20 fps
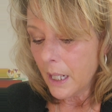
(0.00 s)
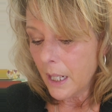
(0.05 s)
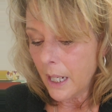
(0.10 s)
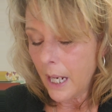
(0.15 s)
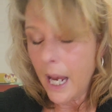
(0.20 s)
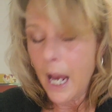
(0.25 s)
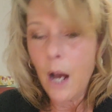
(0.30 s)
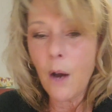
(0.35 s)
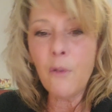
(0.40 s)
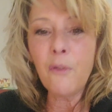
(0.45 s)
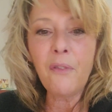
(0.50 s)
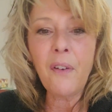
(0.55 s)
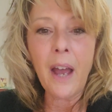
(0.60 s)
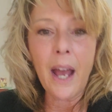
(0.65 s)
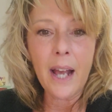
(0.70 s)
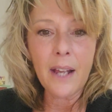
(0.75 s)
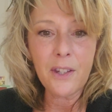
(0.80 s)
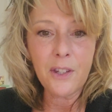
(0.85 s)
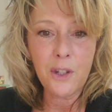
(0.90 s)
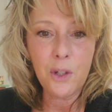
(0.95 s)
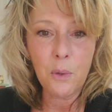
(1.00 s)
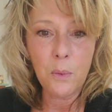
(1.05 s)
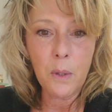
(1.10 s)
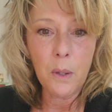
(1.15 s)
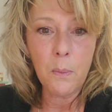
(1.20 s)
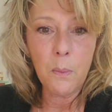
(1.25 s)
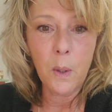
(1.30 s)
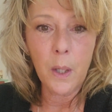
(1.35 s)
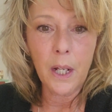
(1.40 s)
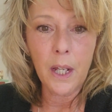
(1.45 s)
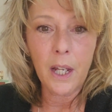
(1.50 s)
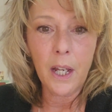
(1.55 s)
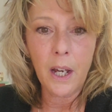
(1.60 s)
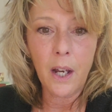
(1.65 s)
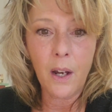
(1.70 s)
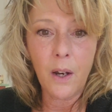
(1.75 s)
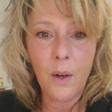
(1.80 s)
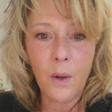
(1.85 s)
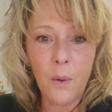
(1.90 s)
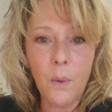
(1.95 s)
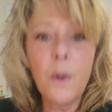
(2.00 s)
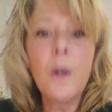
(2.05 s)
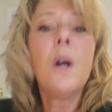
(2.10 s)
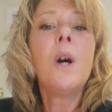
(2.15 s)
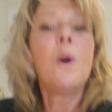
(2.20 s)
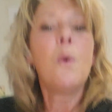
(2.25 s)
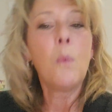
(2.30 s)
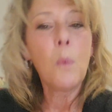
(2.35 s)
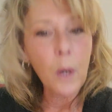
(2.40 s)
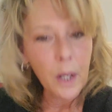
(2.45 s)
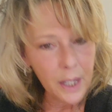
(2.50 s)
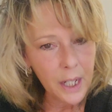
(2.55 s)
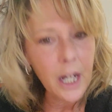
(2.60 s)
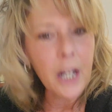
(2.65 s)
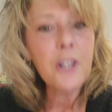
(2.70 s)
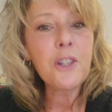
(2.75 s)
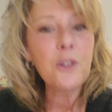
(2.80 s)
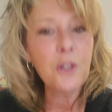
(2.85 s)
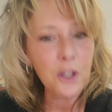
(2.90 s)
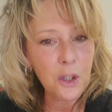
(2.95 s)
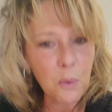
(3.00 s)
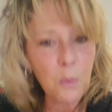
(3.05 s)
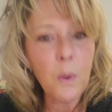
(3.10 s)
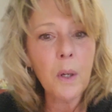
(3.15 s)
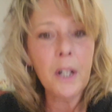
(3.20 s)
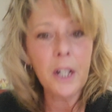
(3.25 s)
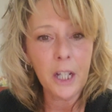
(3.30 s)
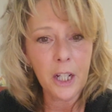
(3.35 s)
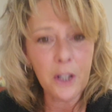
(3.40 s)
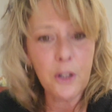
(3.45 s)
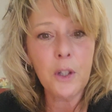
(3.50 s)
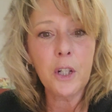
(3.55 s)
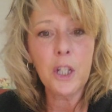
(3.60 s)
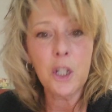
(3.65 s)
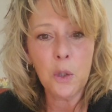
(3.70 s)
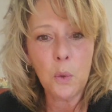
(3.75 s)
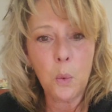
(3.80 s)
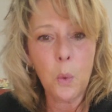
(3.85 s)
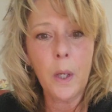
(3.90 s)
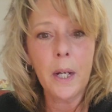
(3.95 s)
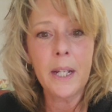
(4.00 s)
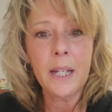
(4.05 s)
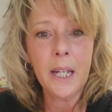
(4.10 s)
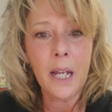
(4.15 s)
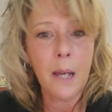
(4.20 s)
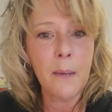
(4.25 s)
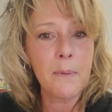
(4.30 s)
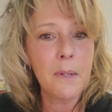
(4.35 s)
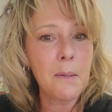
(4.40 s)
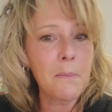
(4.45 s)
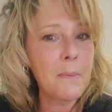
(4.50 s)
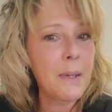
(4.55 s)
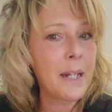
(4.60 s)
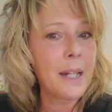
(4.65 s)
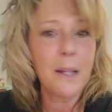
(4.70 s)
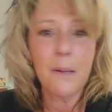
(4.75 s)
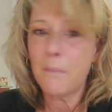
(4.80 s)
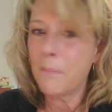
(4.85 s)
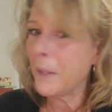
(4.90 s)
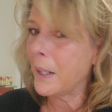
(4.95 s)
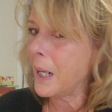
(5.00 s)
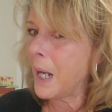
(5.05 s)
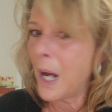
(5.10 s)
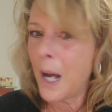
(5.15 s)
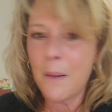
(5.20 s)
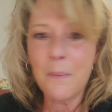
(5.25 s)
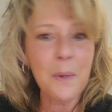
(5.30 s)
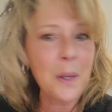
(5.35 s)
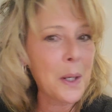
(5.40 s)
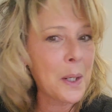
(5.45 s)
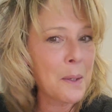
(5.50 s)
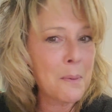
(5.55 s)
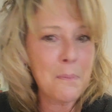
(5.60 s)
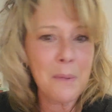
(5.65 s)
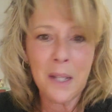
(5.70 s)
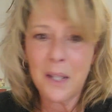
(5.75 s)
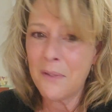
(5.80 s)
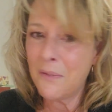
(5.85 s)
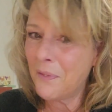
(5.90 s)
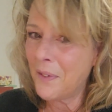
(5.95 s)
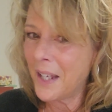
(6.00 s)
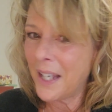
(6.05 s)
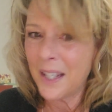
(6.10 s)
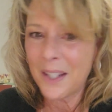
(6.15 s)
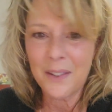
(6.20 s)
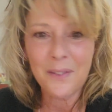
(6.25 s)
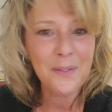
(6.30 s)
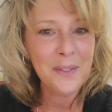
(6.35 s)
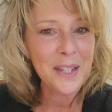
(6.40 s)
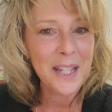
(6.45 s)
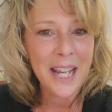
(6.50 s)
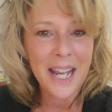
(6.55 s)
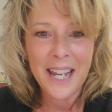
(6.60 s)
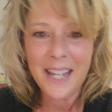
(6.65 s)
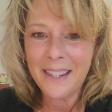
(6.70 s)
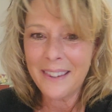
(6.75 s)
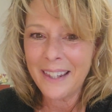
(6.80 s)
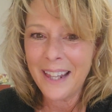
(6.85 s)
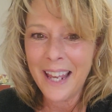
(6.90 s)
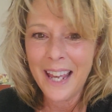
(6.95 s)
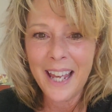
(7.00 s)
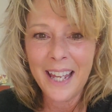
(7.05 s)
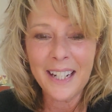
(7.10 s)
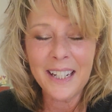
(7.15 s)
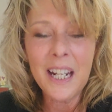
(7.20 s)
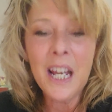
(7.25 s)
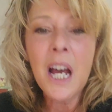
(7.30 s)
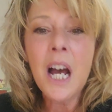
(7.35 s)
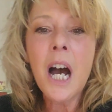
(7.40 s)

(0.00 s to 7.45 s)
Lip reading: How fast do we want to go? 100 to 120 times a minute, but I'm not a big fan of saying that.